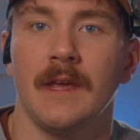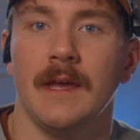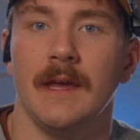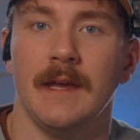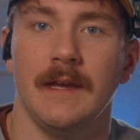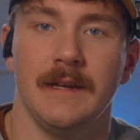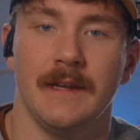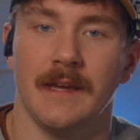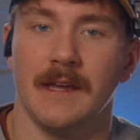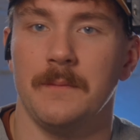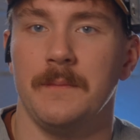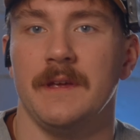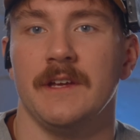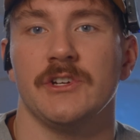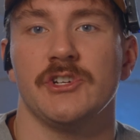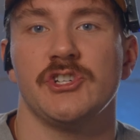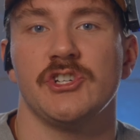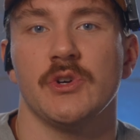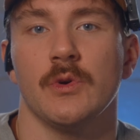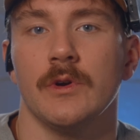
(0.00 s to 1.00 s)
And it can be a
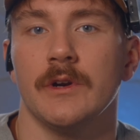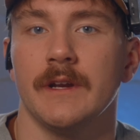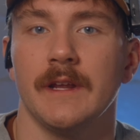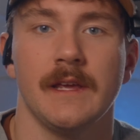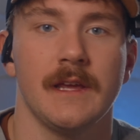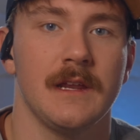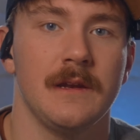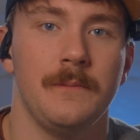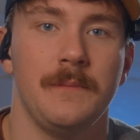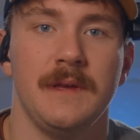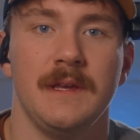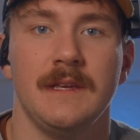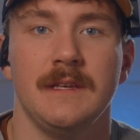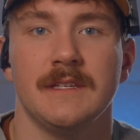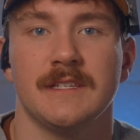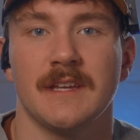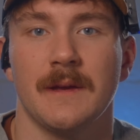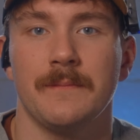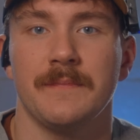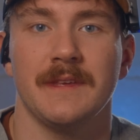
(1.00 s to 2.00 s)
short, it can be
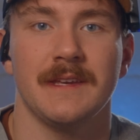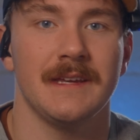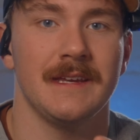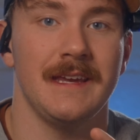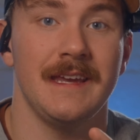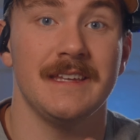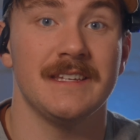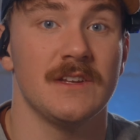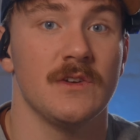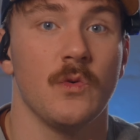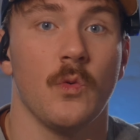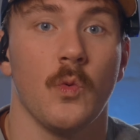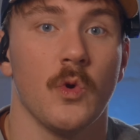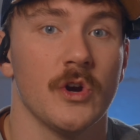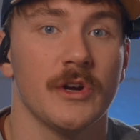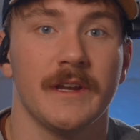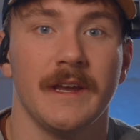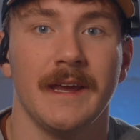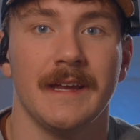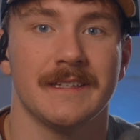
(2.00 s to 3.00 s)
something isn't
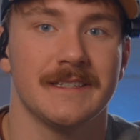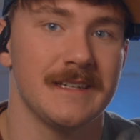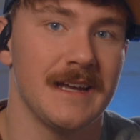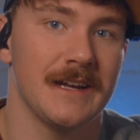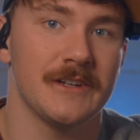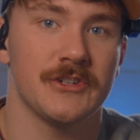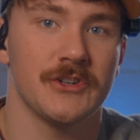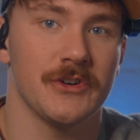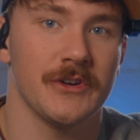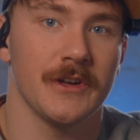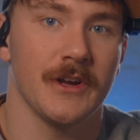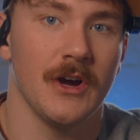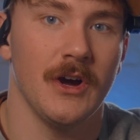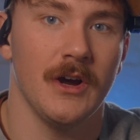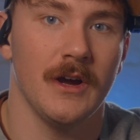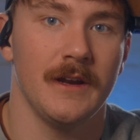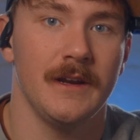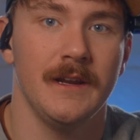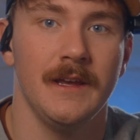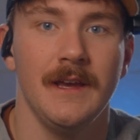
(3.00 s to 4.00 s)
working, it's not turning
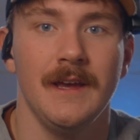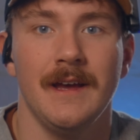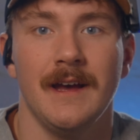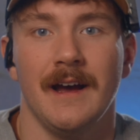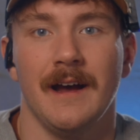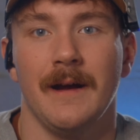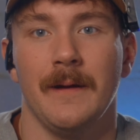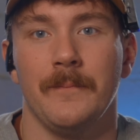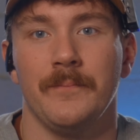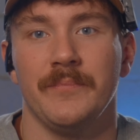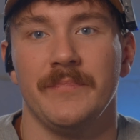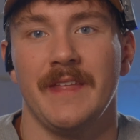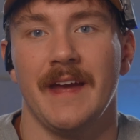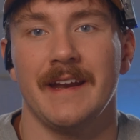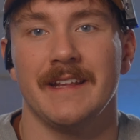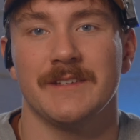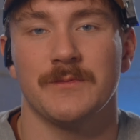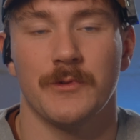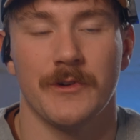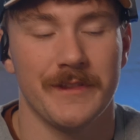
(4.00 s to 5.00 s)
on. That
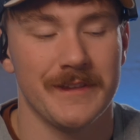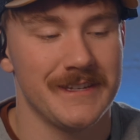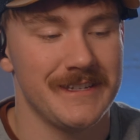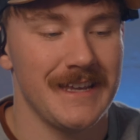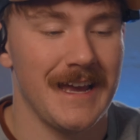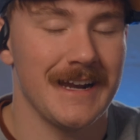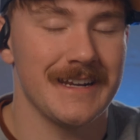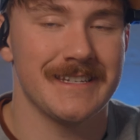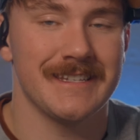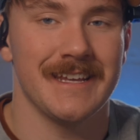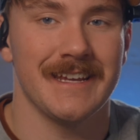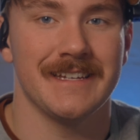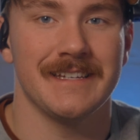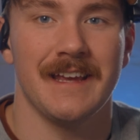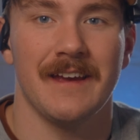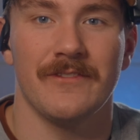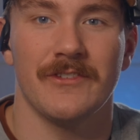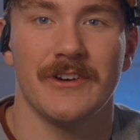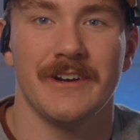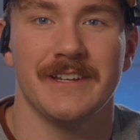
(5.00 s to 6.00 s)
is one of the saddest things
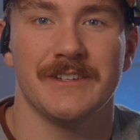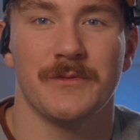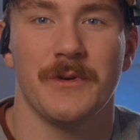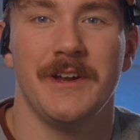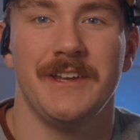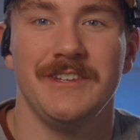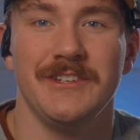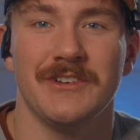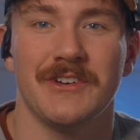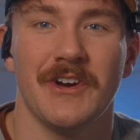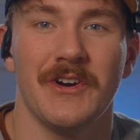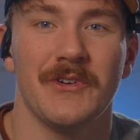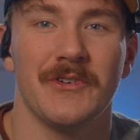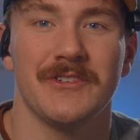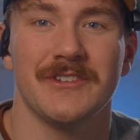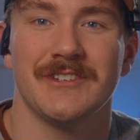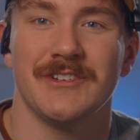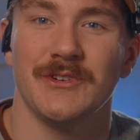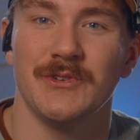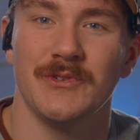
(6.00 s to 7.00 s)
ever, is when you go
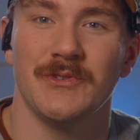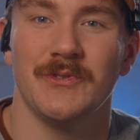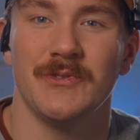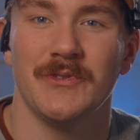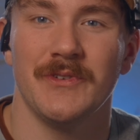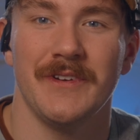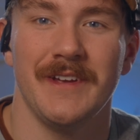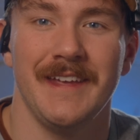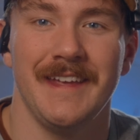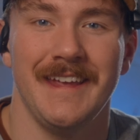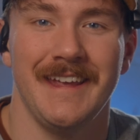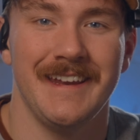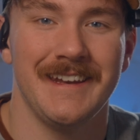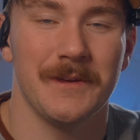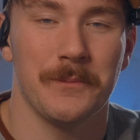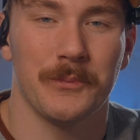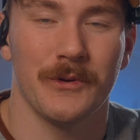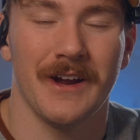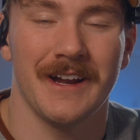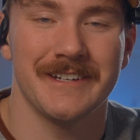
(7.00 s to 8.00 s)
to end a
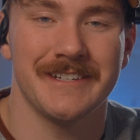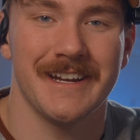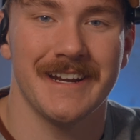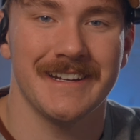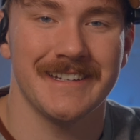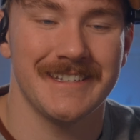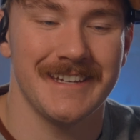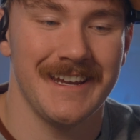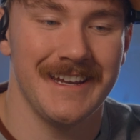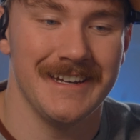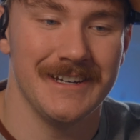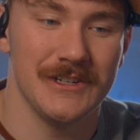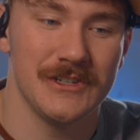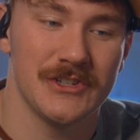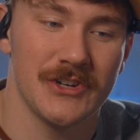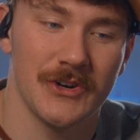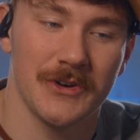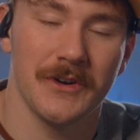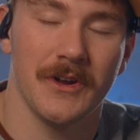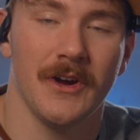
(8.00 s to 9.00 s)
project and
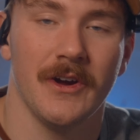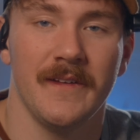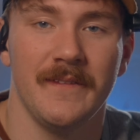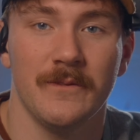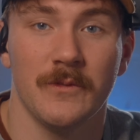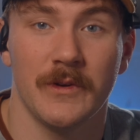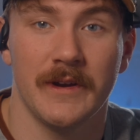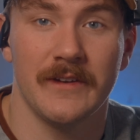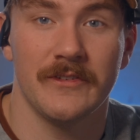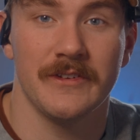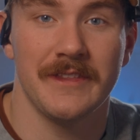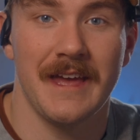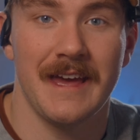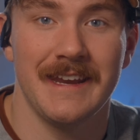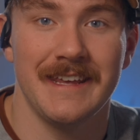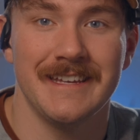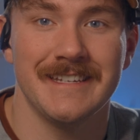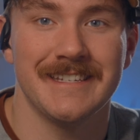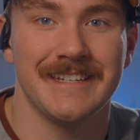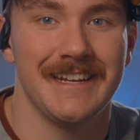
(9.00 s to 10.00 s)
turn on whatever that
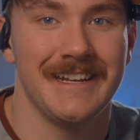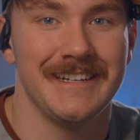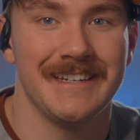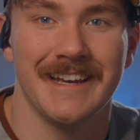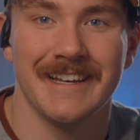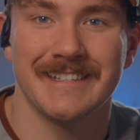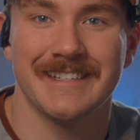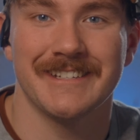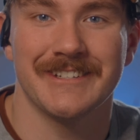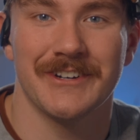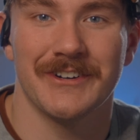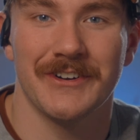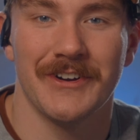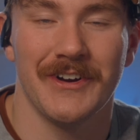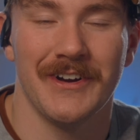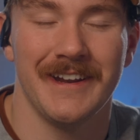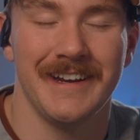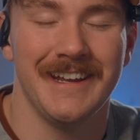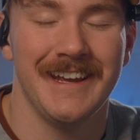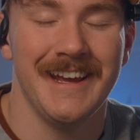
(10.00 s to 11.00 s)
is and it doesn't turn
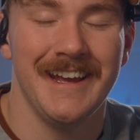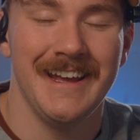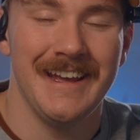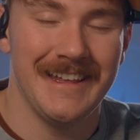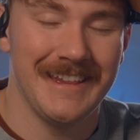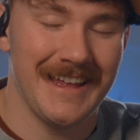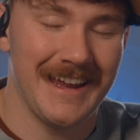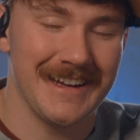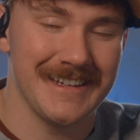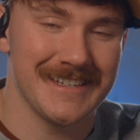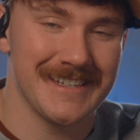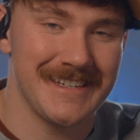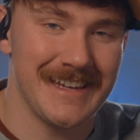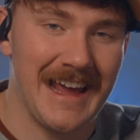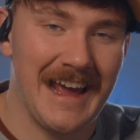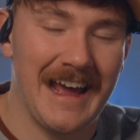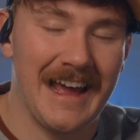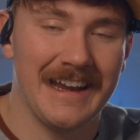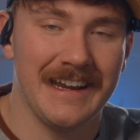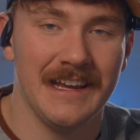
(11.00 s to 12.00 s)
on. That is
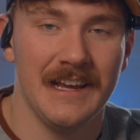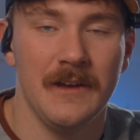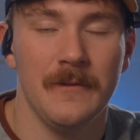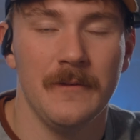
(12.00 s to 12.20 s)
sad.